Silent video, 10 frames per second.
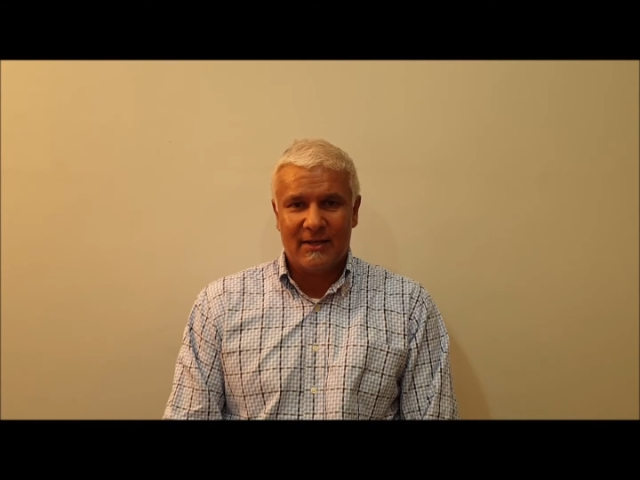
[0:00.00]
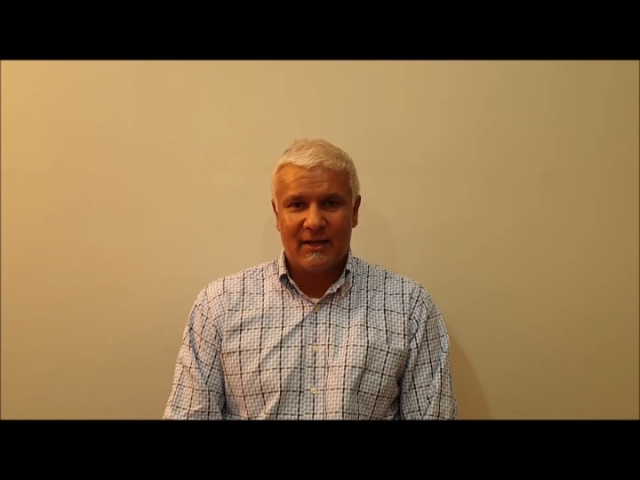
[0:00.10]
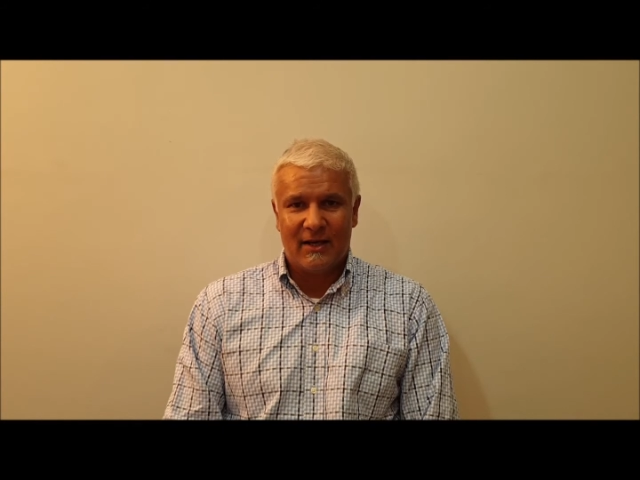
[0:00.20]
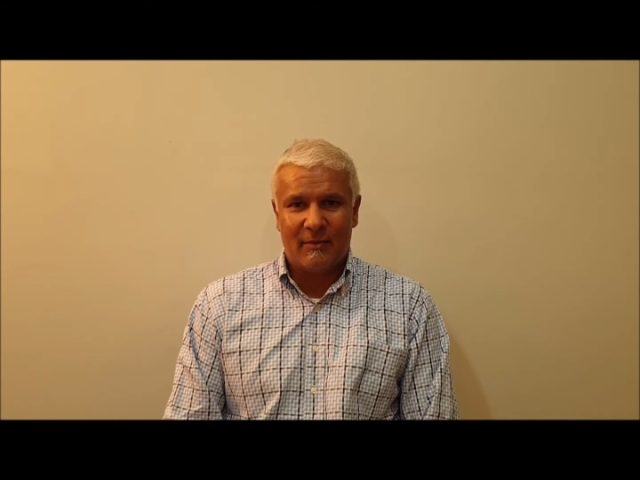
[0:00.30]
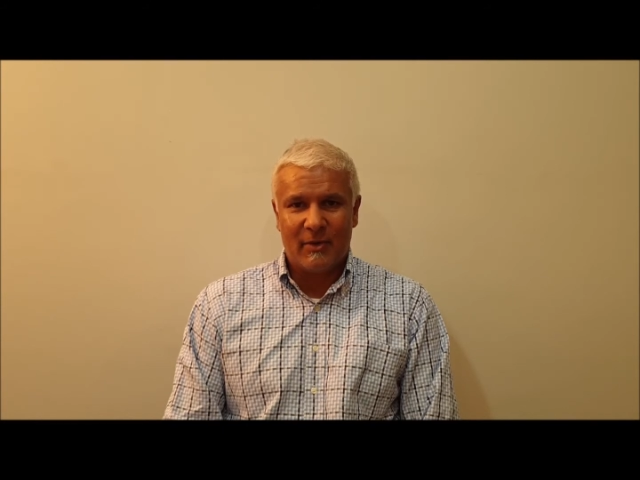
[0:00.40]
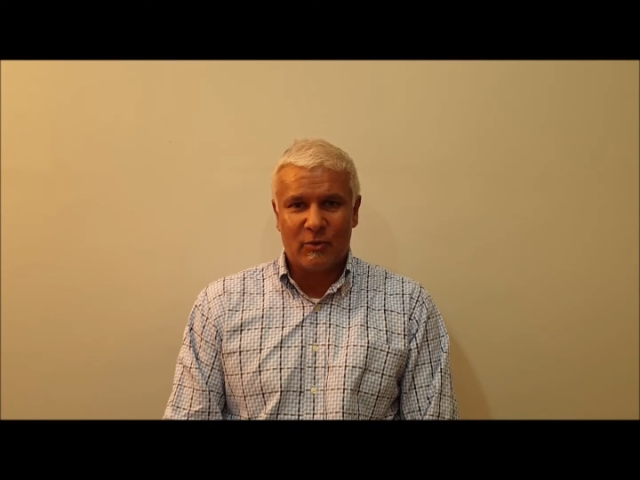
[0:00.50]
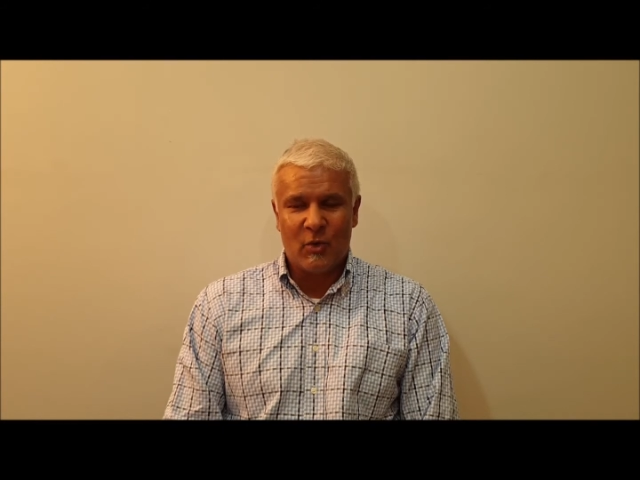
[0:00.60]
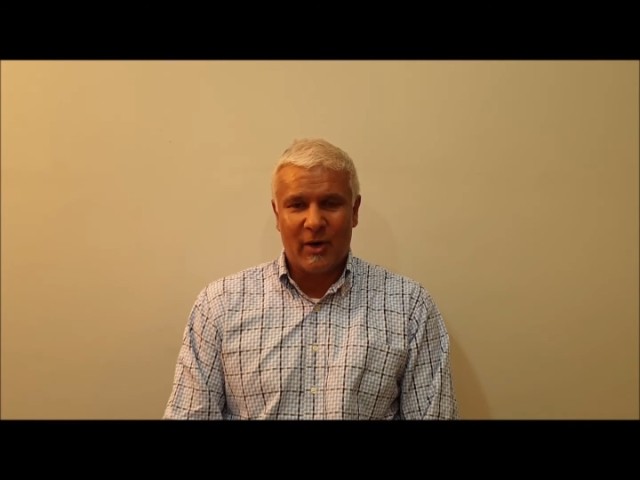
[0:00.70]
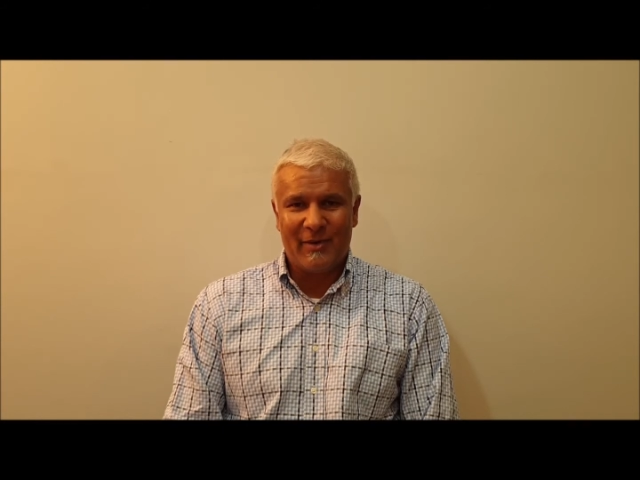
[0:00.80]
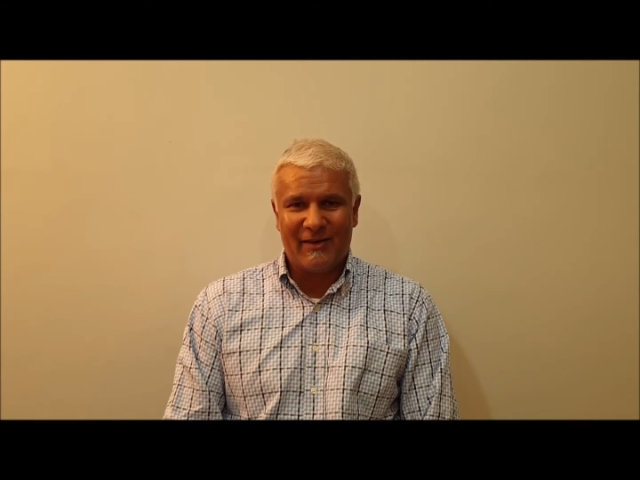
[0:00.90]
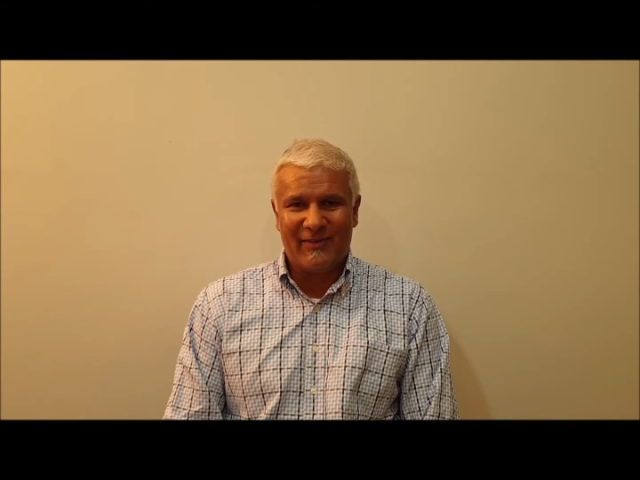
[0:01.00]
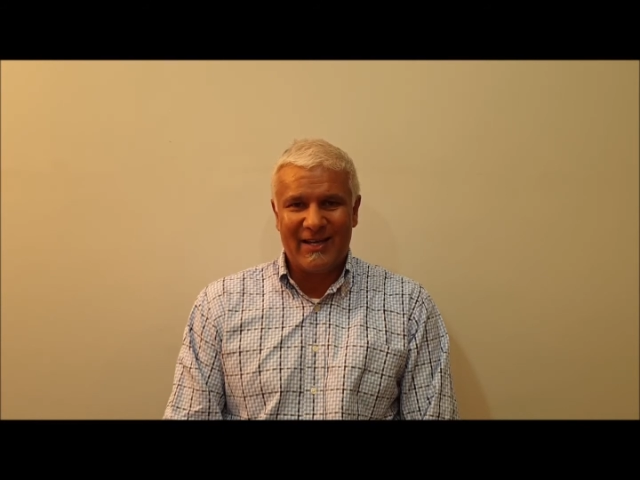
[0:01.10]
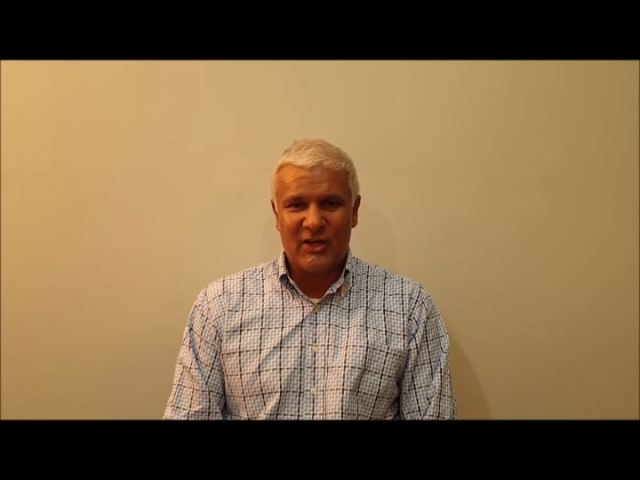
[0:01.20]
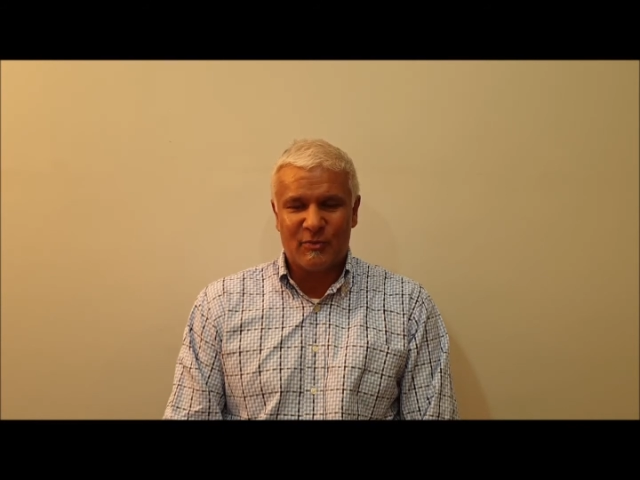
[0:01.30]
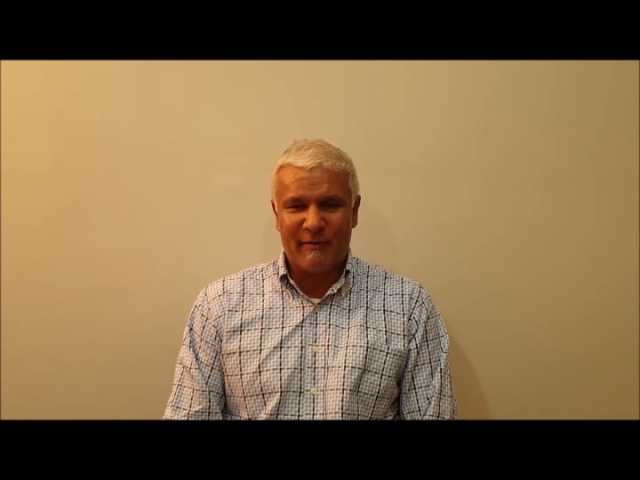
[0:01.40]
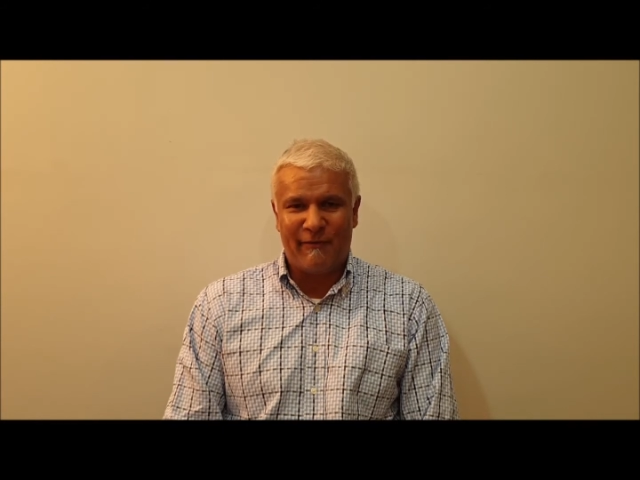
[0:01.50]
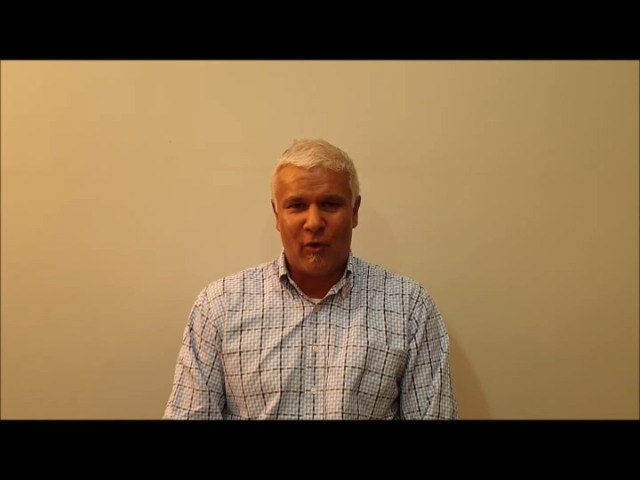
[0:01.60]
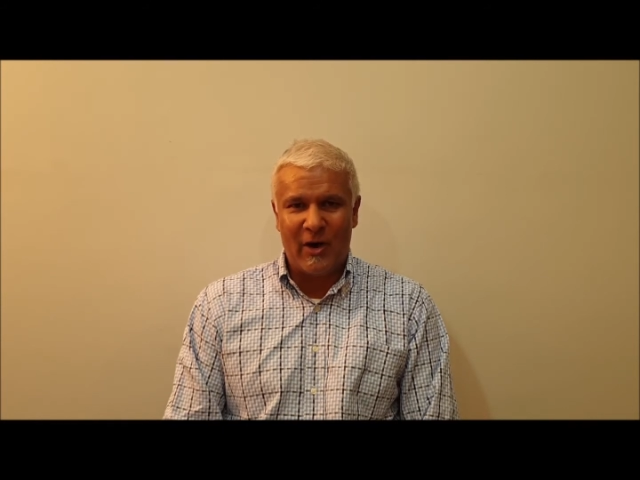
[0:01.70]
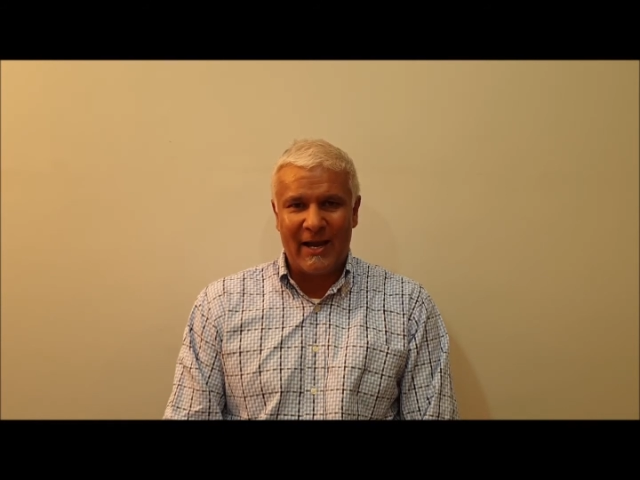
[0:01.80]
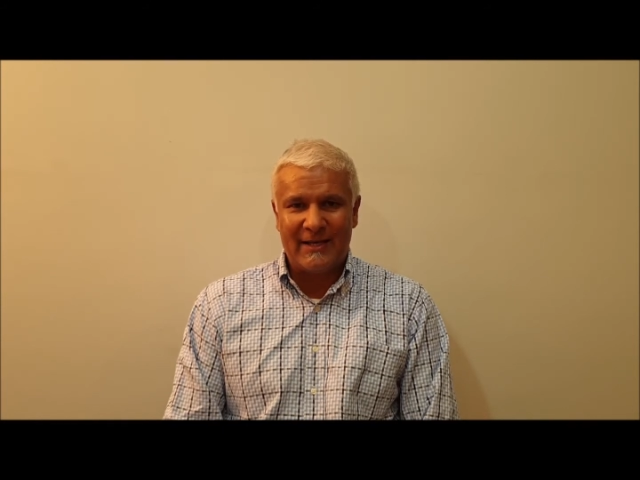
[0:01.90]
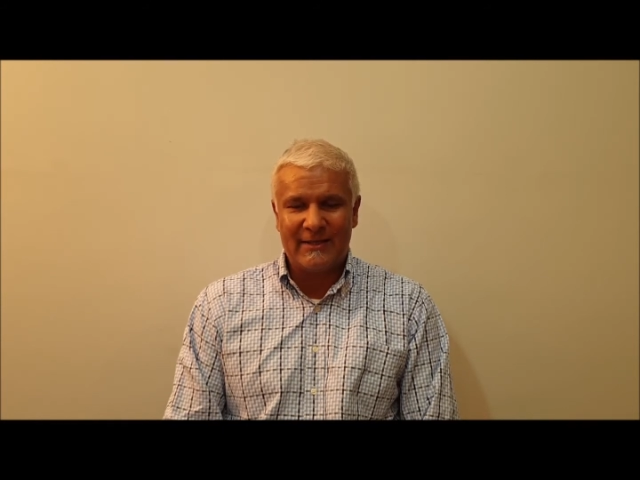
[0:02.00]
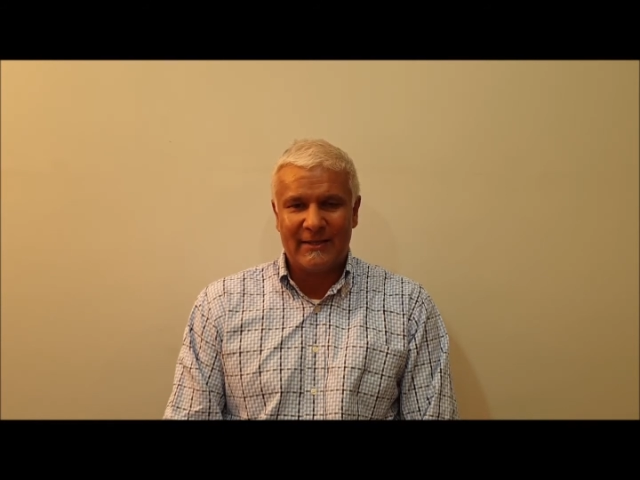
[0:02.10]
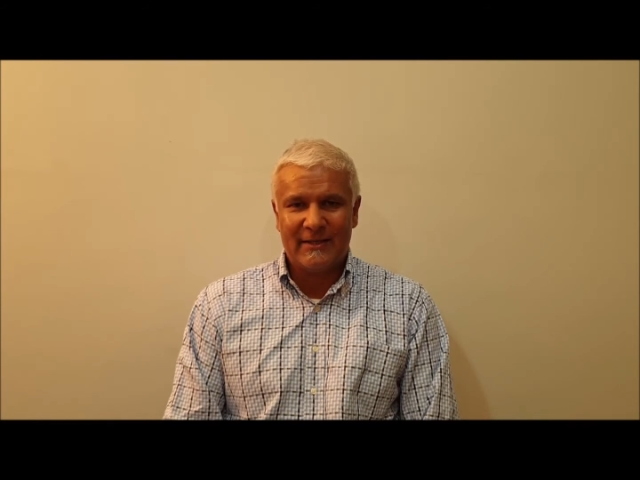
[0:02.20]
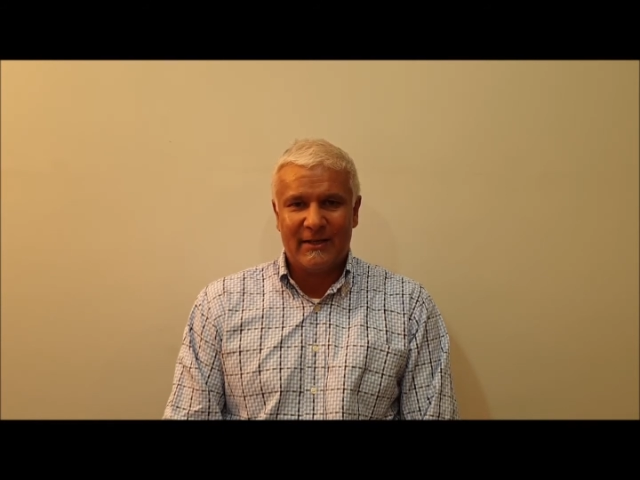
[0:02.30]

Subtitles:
there was quite a bit of leakage beforehand